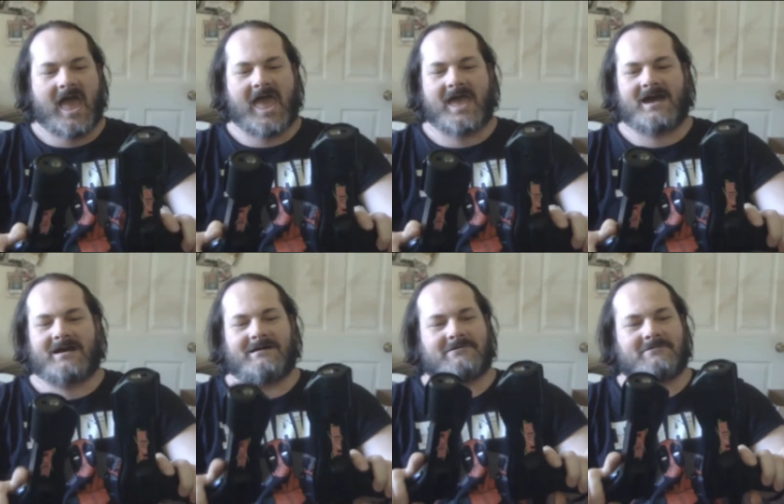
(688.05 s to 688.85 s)

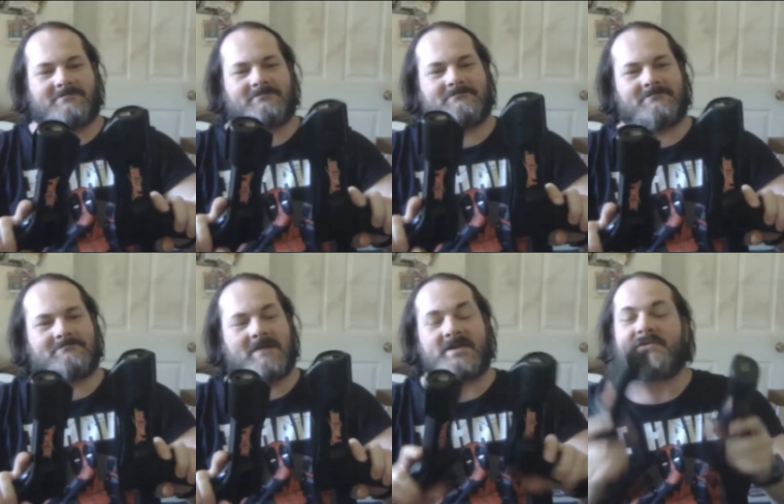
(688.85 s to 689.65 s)
Uh,
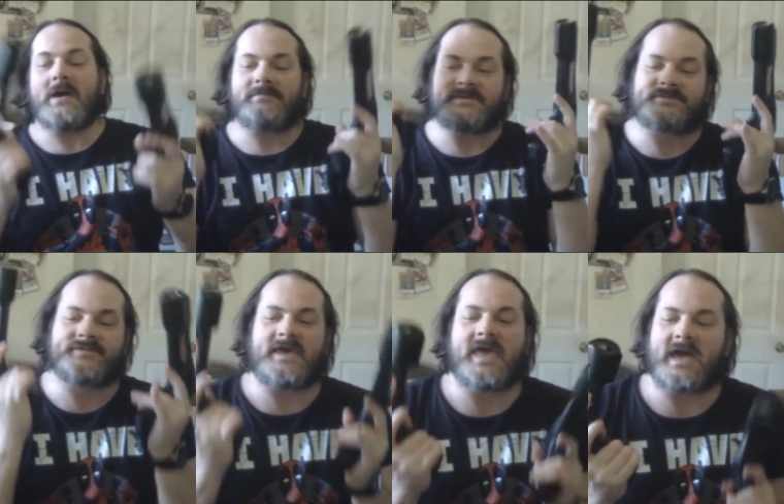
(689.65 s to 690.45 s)
I do have to
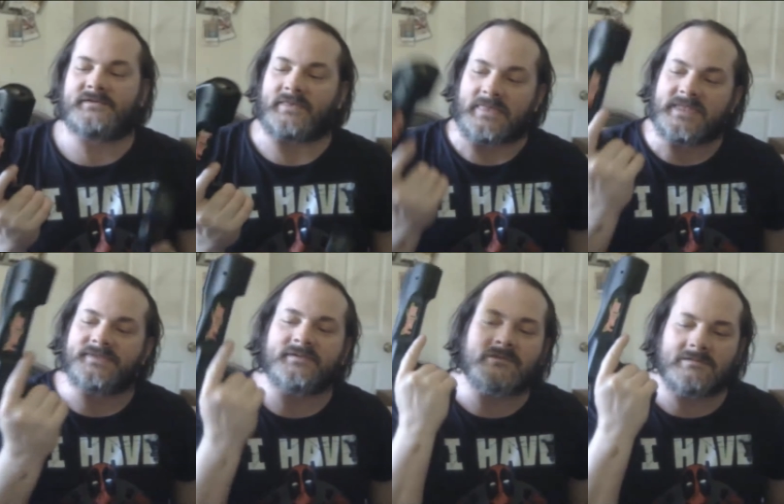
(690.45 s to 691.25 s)
say, actually,
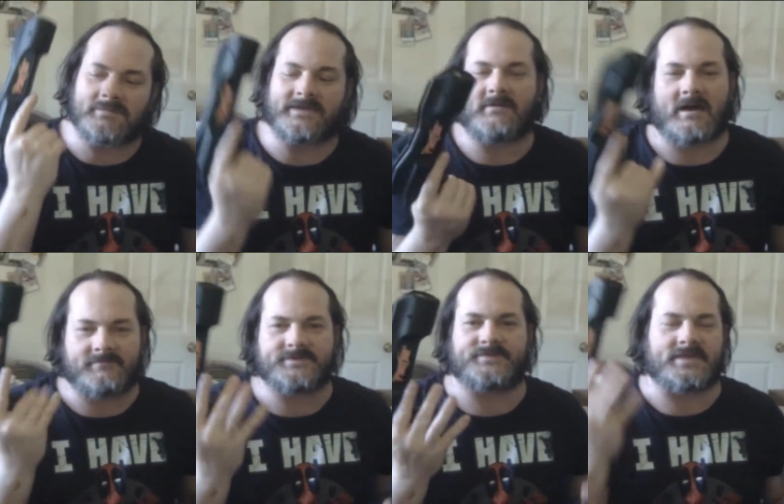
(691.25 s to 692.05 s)
these are like
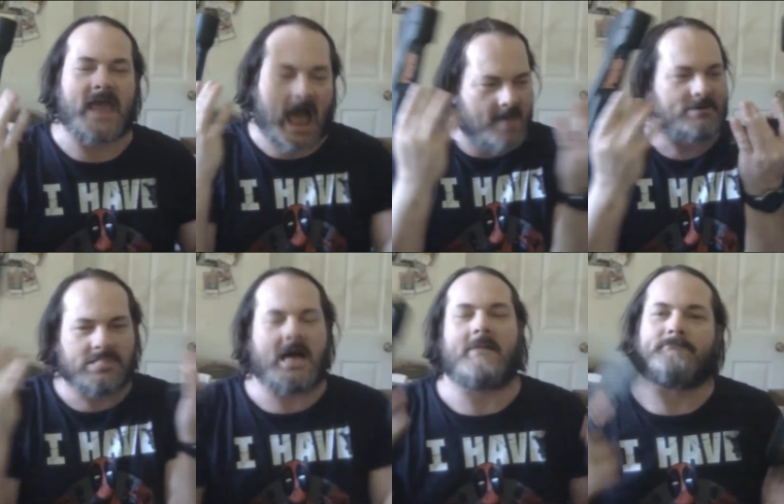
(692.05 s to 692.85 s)
obviously I'm a
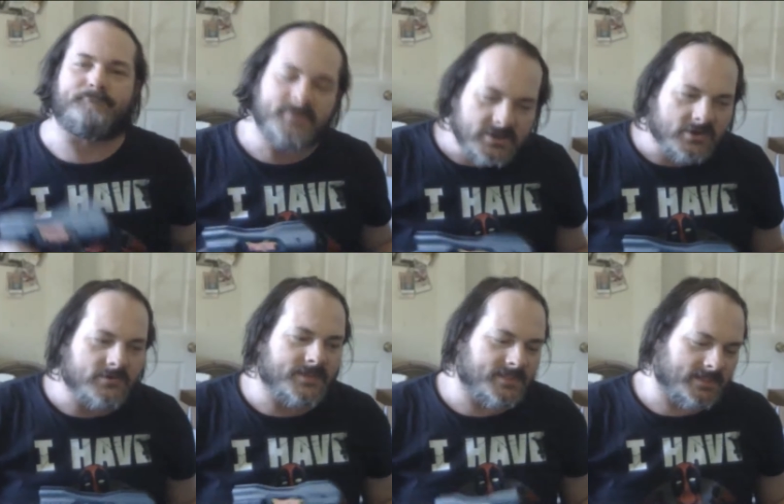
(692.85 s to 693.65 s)
lot
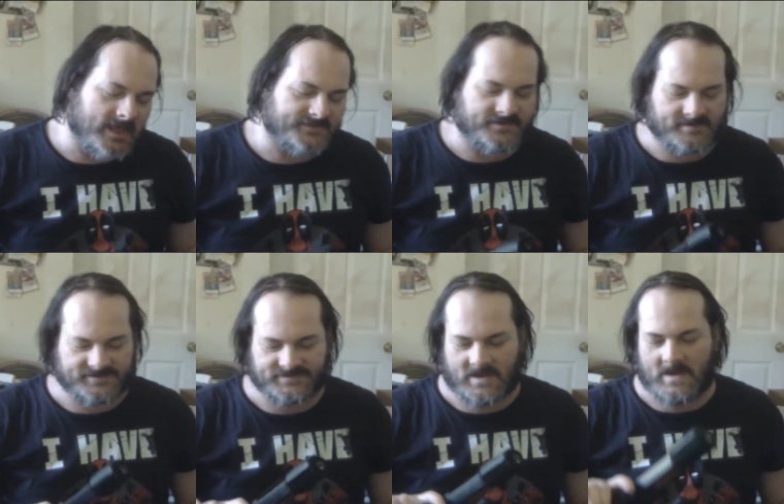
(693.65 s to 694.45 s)
bigger than the last time I
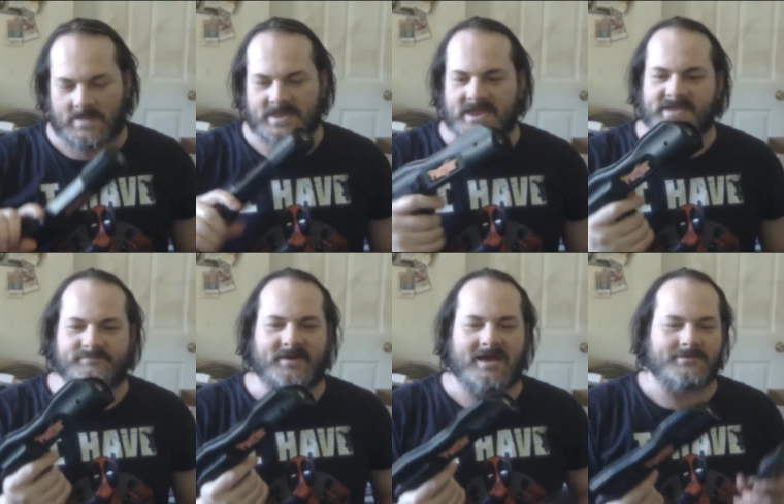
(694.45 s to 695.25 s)
saw these,
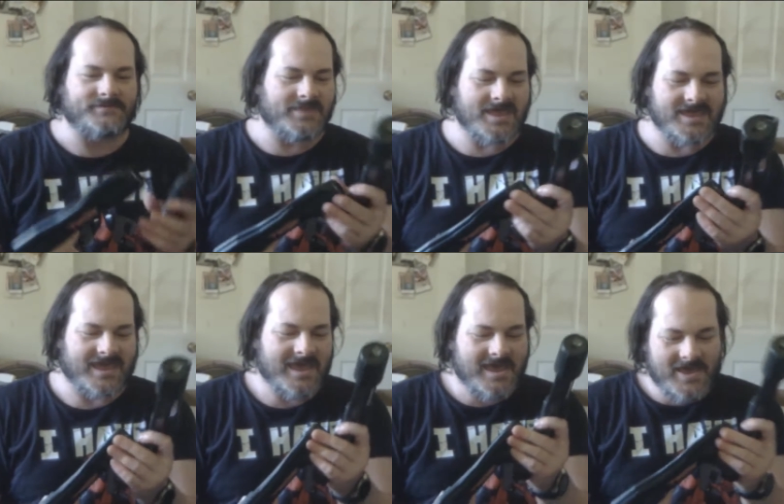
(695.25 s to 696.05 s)
but I was like,
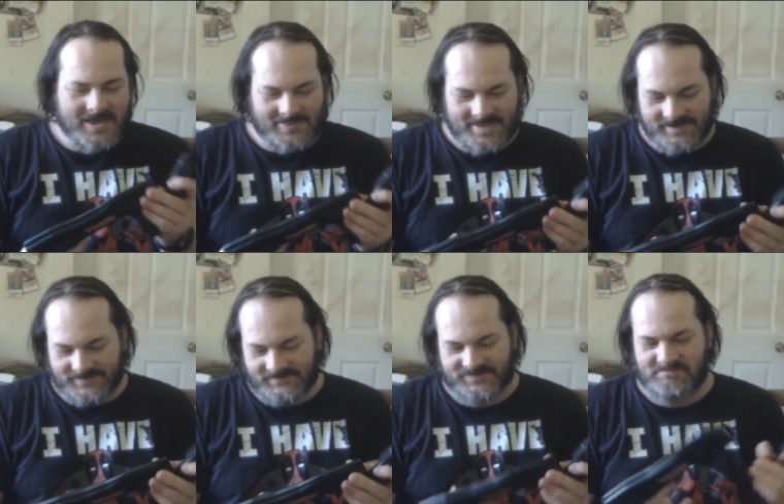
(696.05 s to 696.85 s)

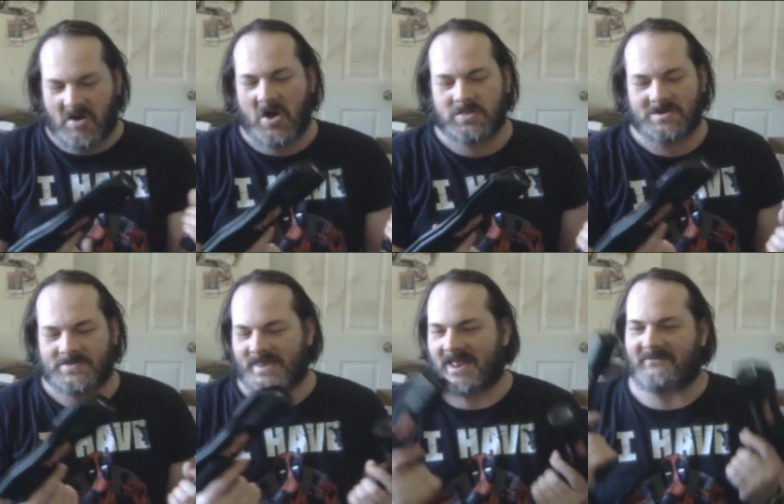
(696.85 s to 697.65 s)
these are smaller
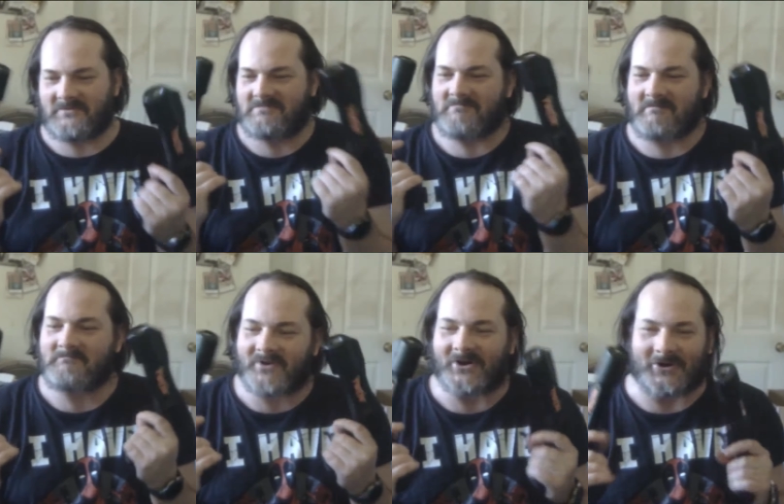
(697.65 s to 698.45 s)
than I
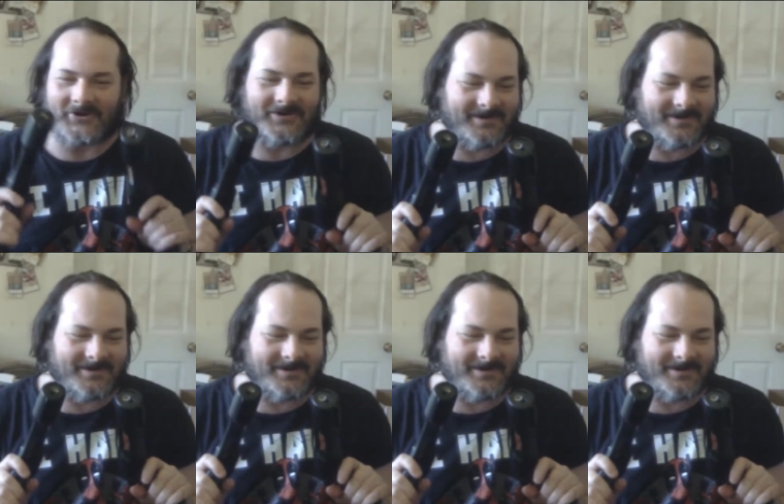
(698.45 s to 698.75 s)
remember.